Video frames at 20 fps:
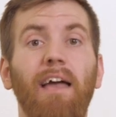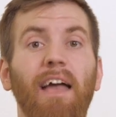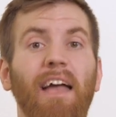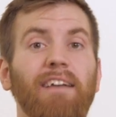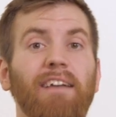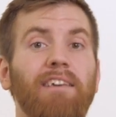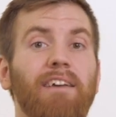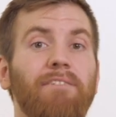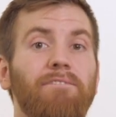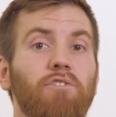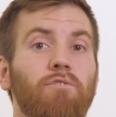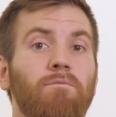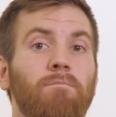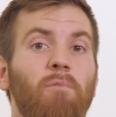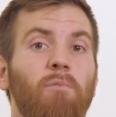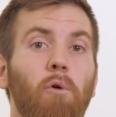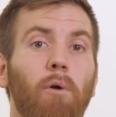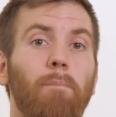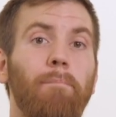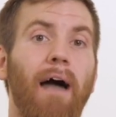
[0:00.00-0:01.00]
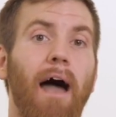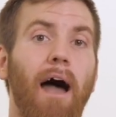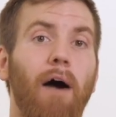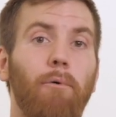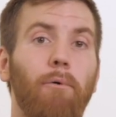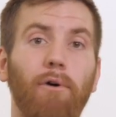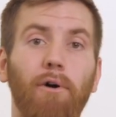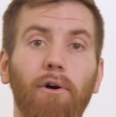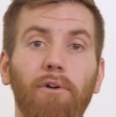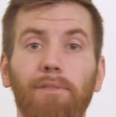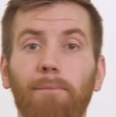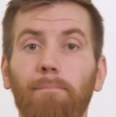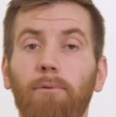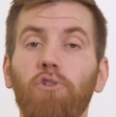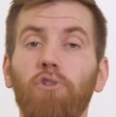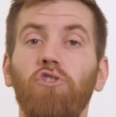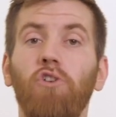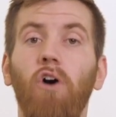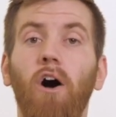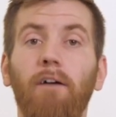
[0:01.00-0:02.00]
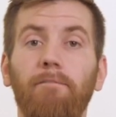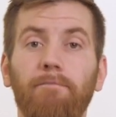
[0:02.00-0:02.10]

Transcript: and give you more power on the push-off.